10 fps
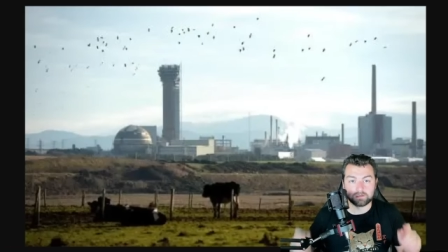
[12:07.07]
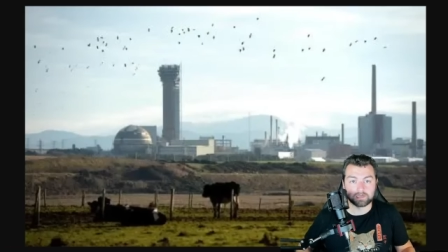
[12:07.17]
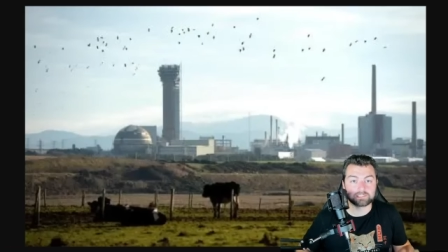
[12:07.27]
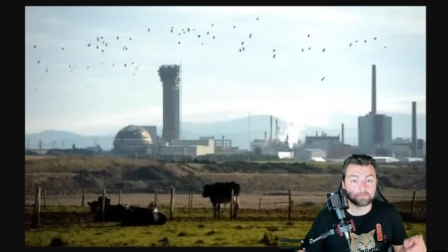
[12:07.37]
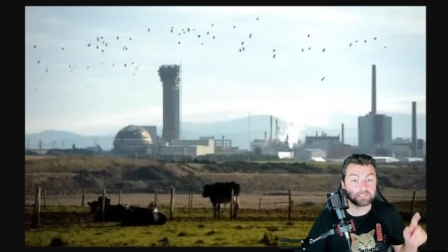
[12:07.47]

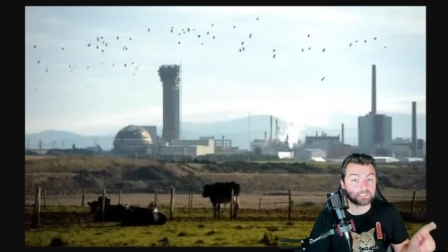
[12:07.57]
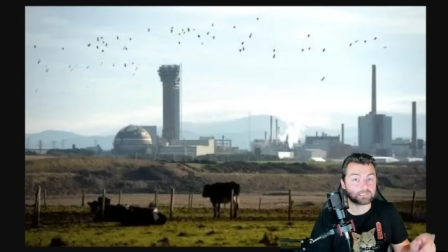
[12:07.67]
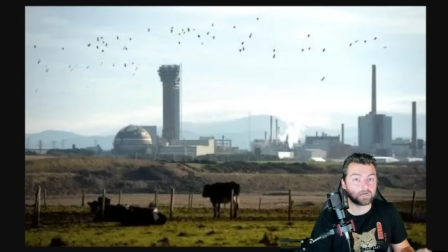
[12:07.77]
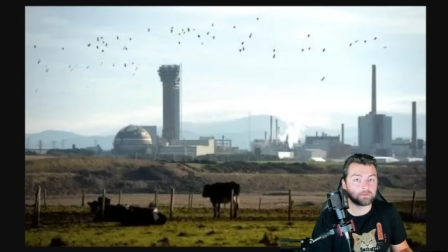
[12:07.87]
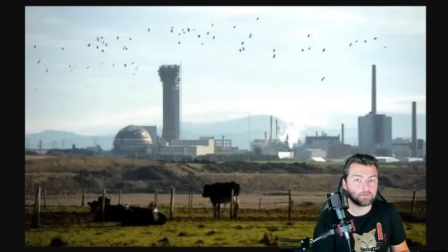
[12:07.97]
Except this
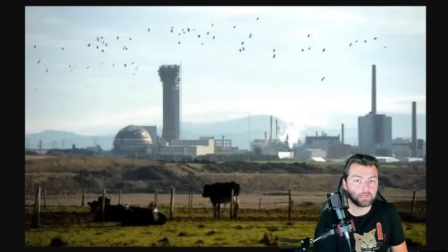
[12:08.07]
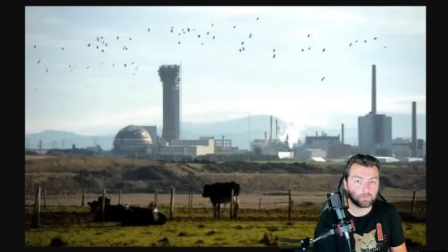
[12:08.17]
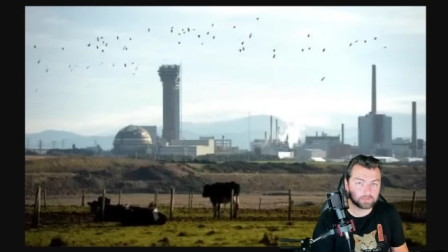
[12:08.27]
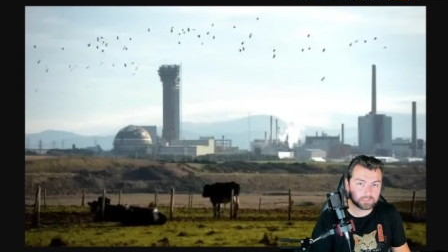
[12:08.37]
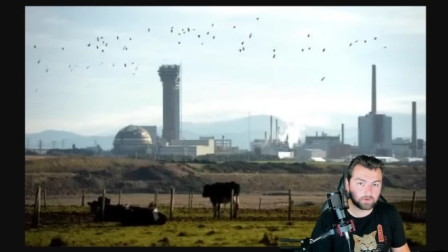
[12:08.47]
time,
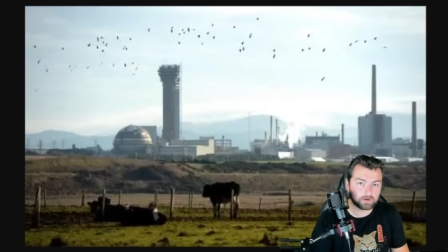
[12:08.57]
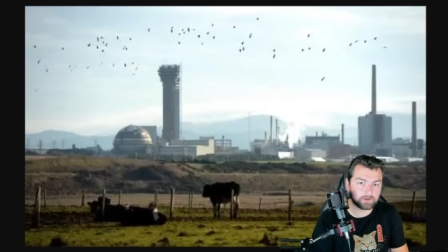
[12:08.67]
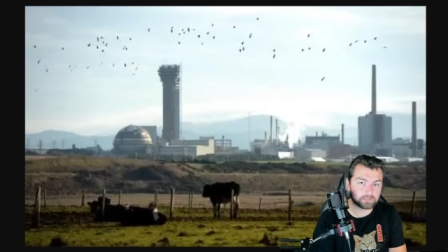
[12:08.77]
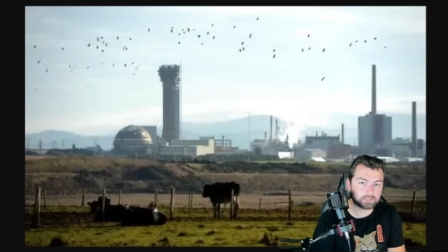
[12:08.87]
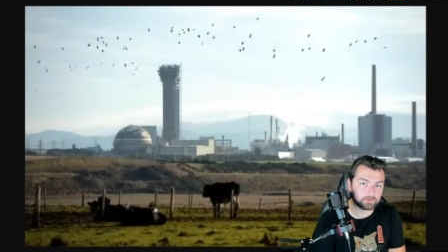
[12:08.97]
it wasn't going to
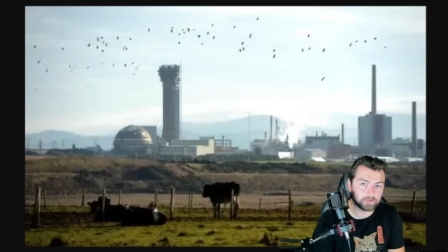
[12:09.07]
be in the Soviet